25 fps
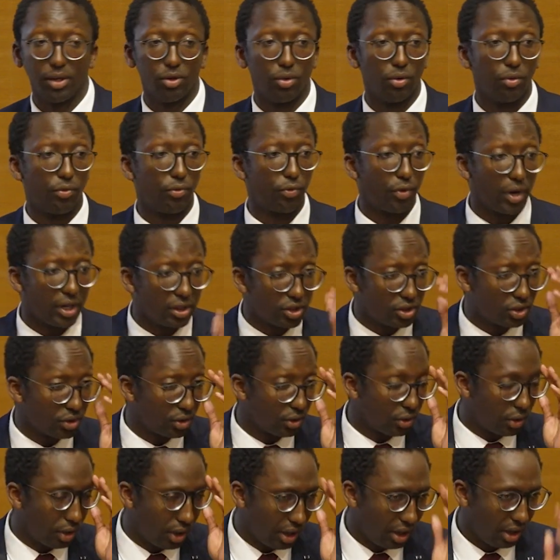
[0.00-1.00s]
the French
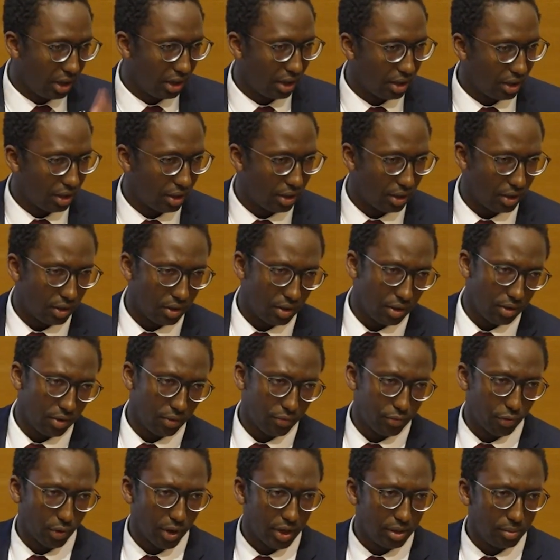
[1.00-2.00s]

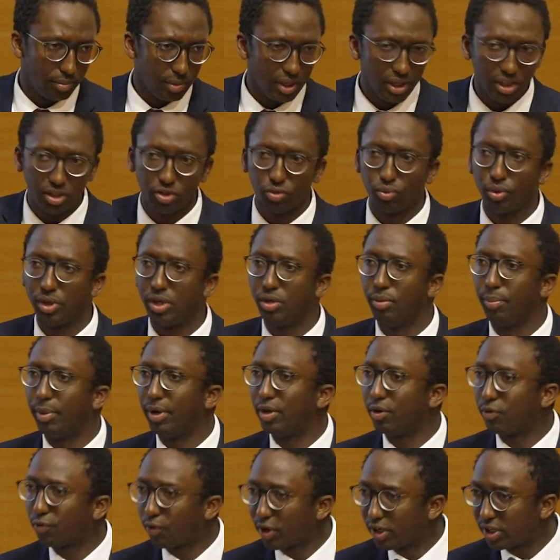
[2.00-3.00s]
Foreign Ministry, by
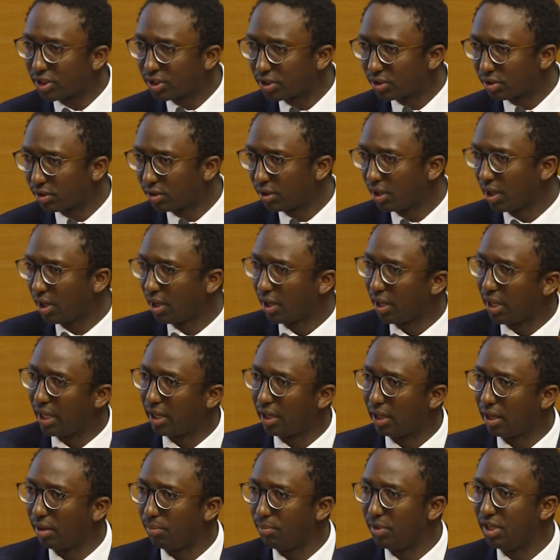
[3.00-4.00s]
the French
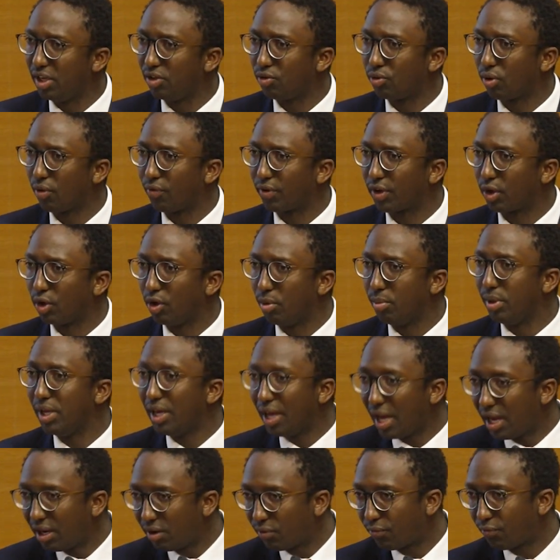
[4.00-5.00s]
Ministry of
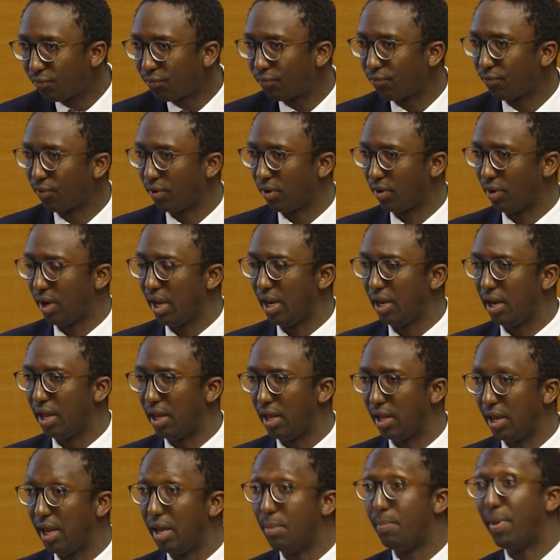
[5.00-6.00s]
Economy, and
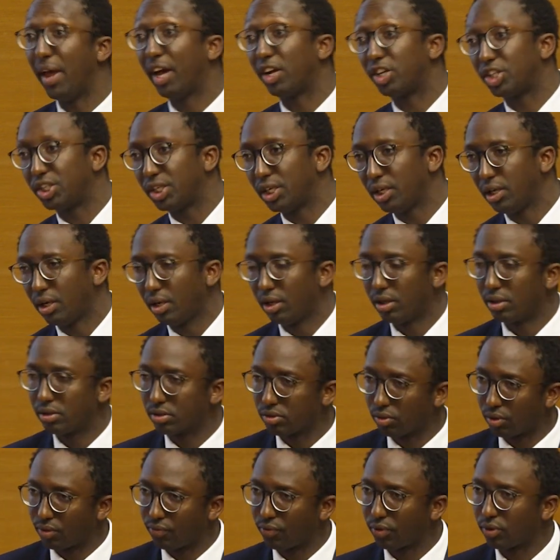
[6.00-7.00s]
hébergé,
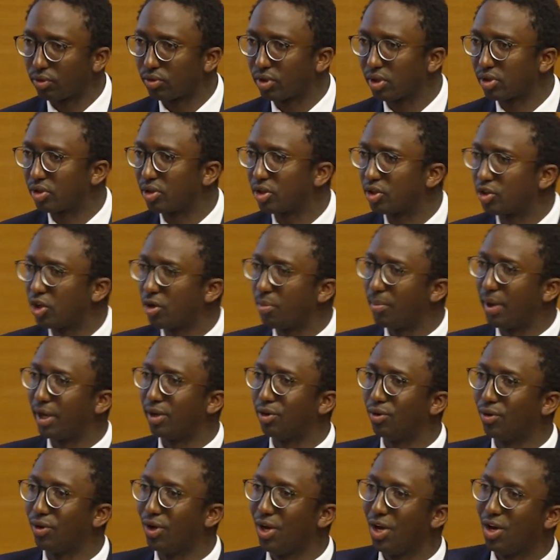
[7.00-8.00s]
sorry for the translation, by
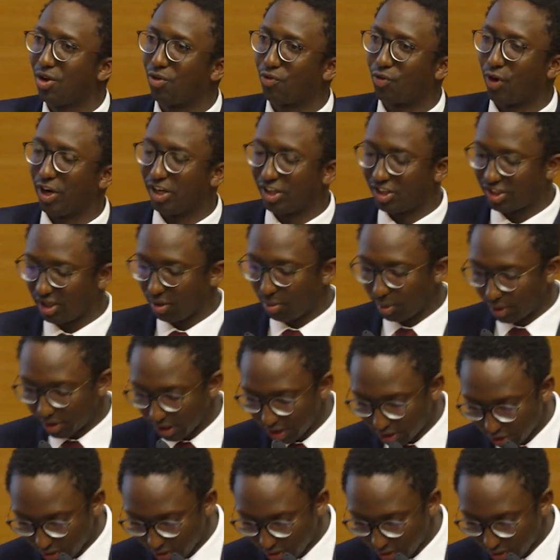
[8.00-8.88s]
the French Development